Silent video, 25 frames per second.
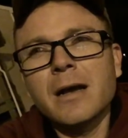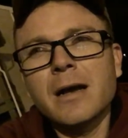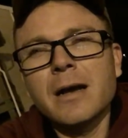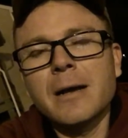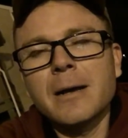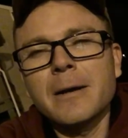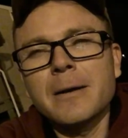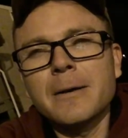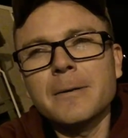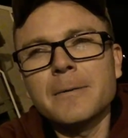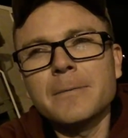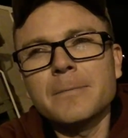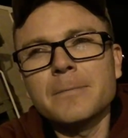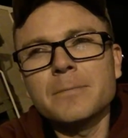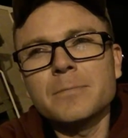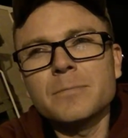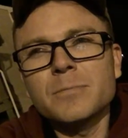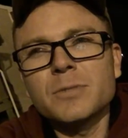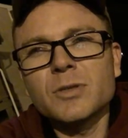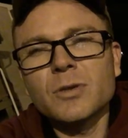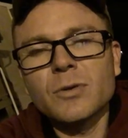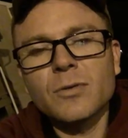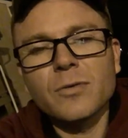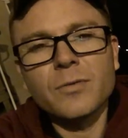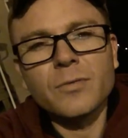Um,
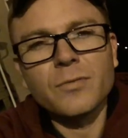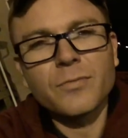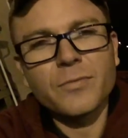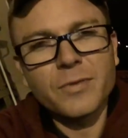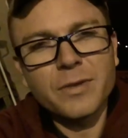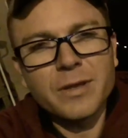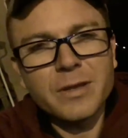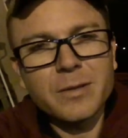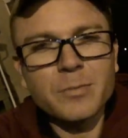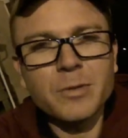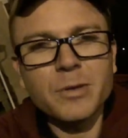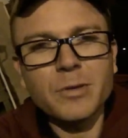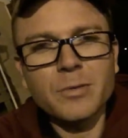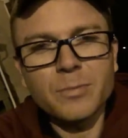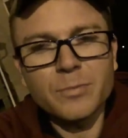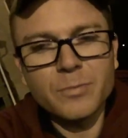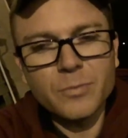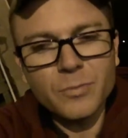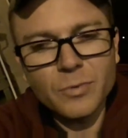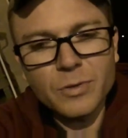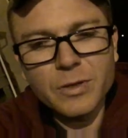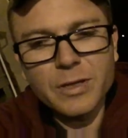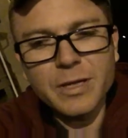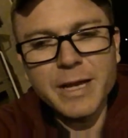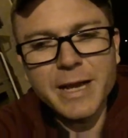so for them to
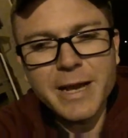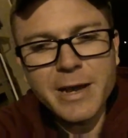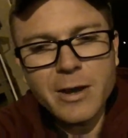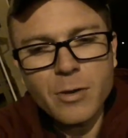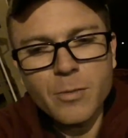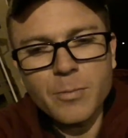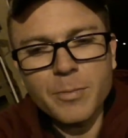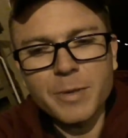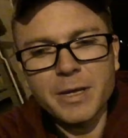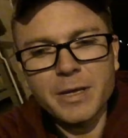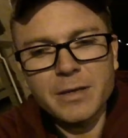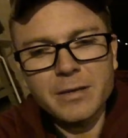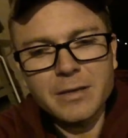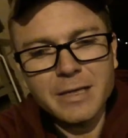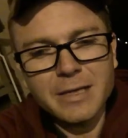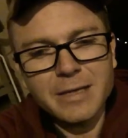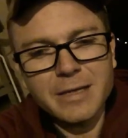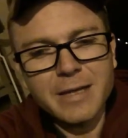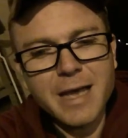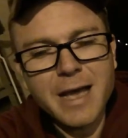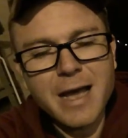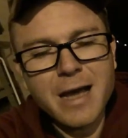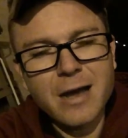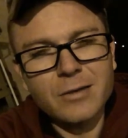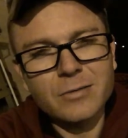really help me
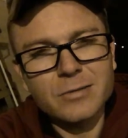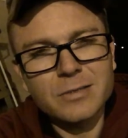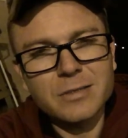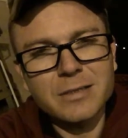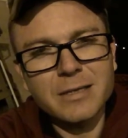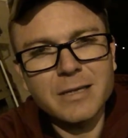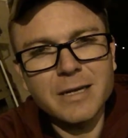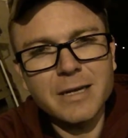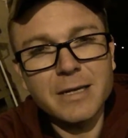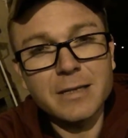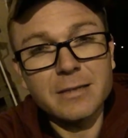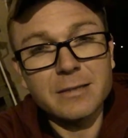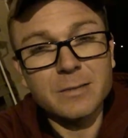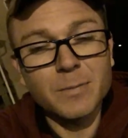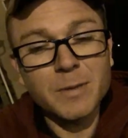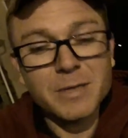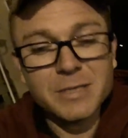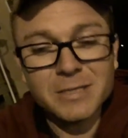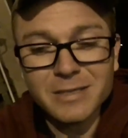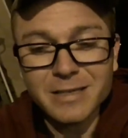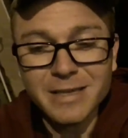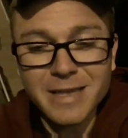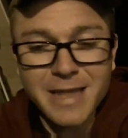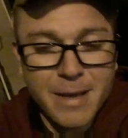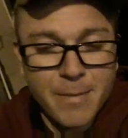clean the house today,
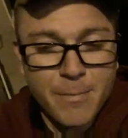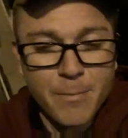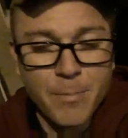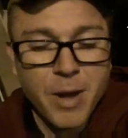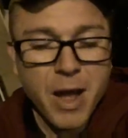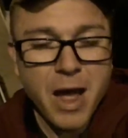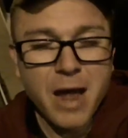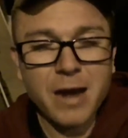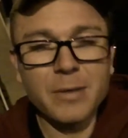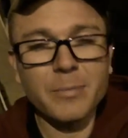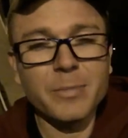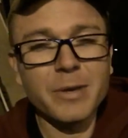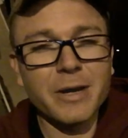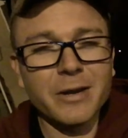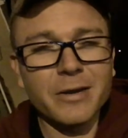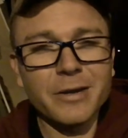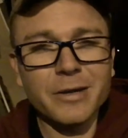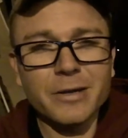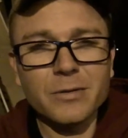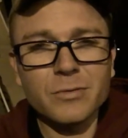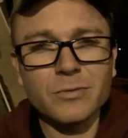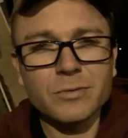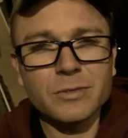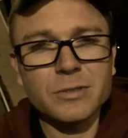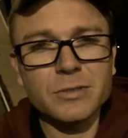especially that bottom
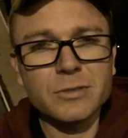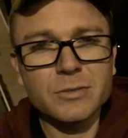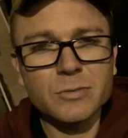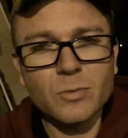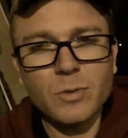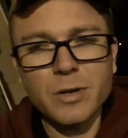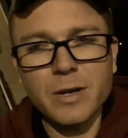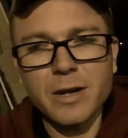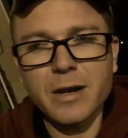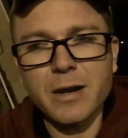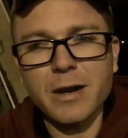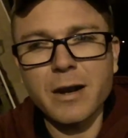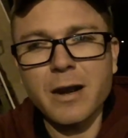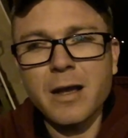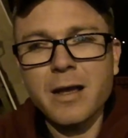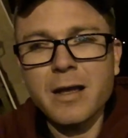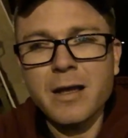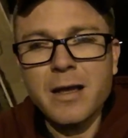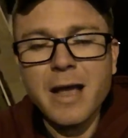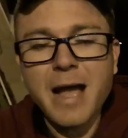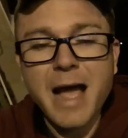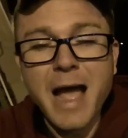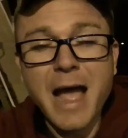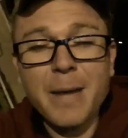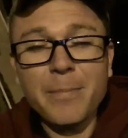area, which is where
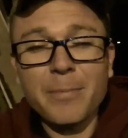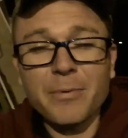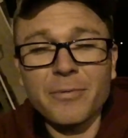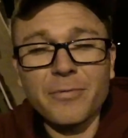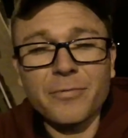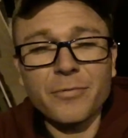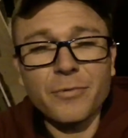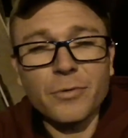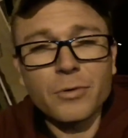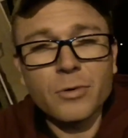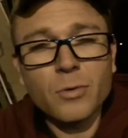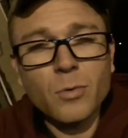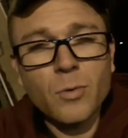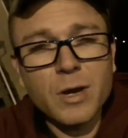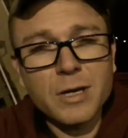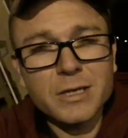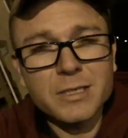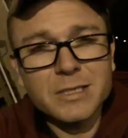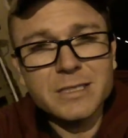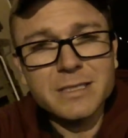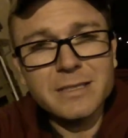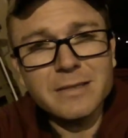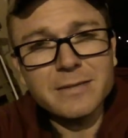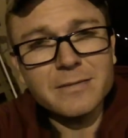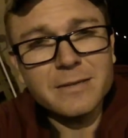I prefer to
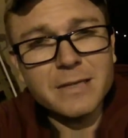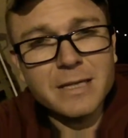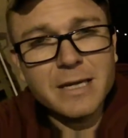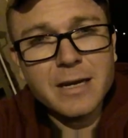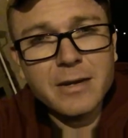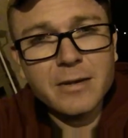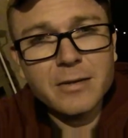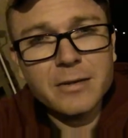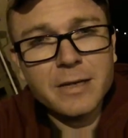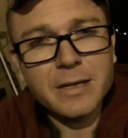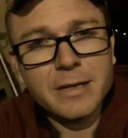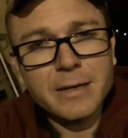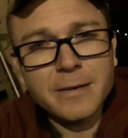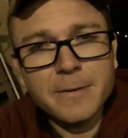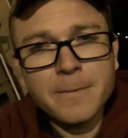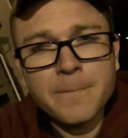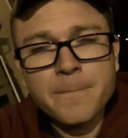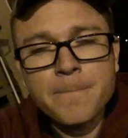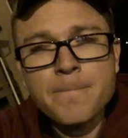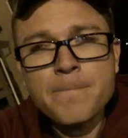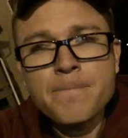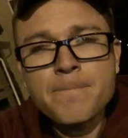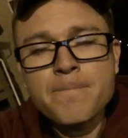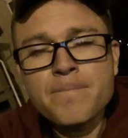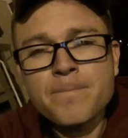watch TV down there.
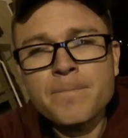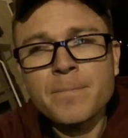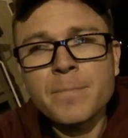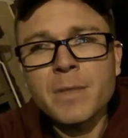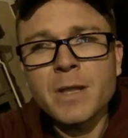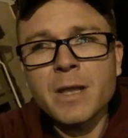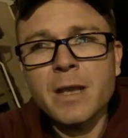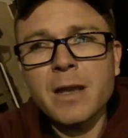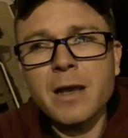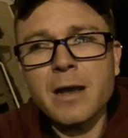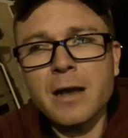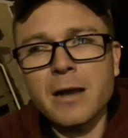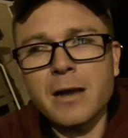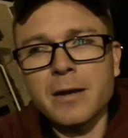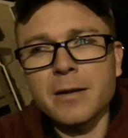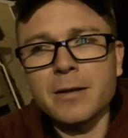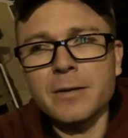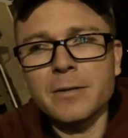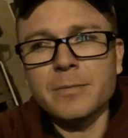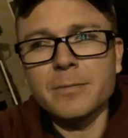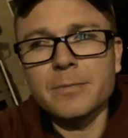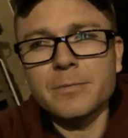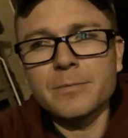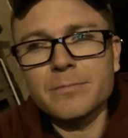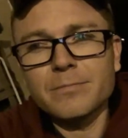
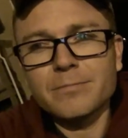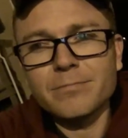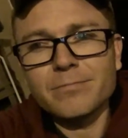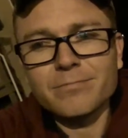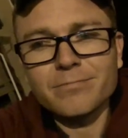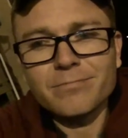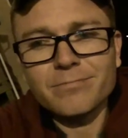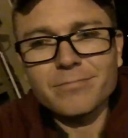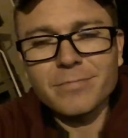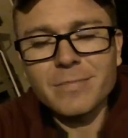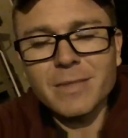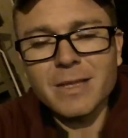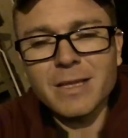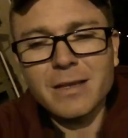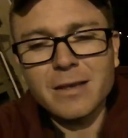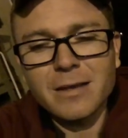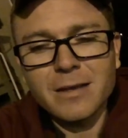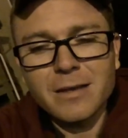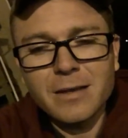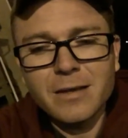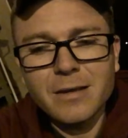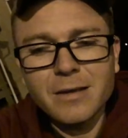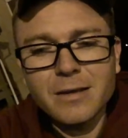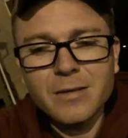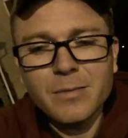Um,
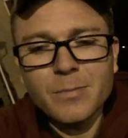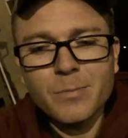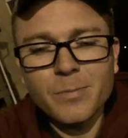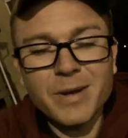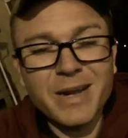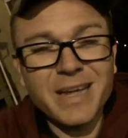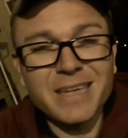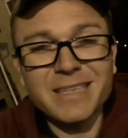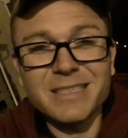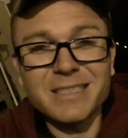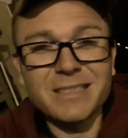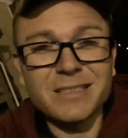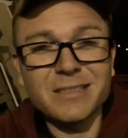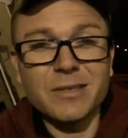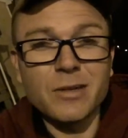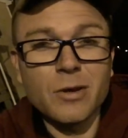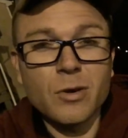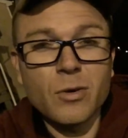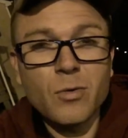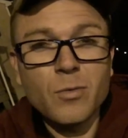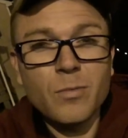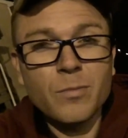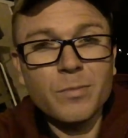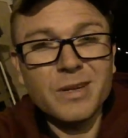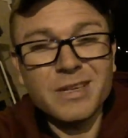but I just
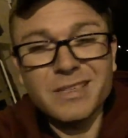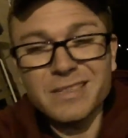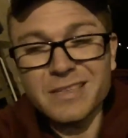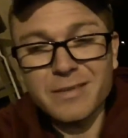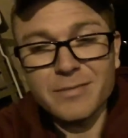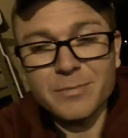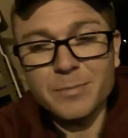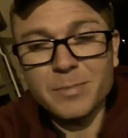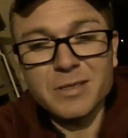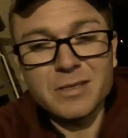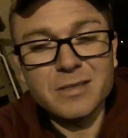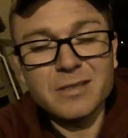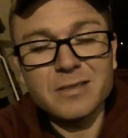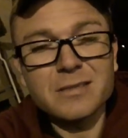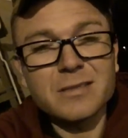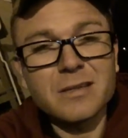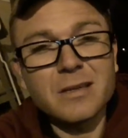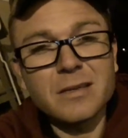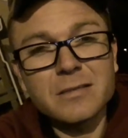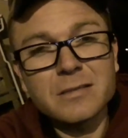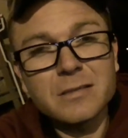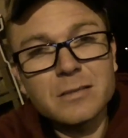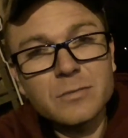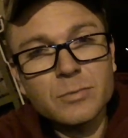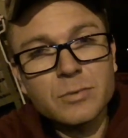don't because I've been
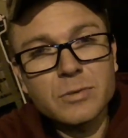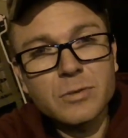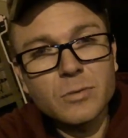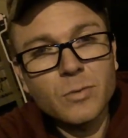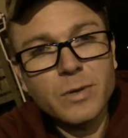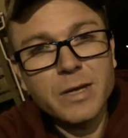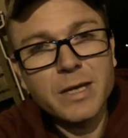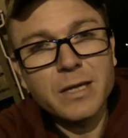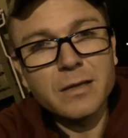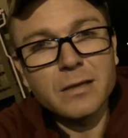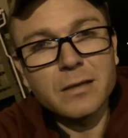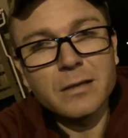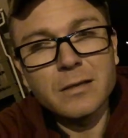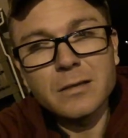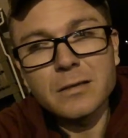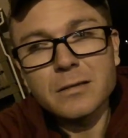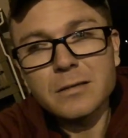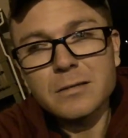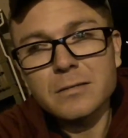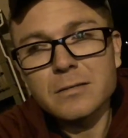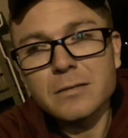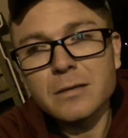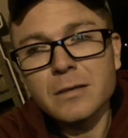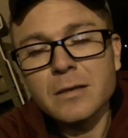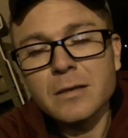disgusted with the way it looked.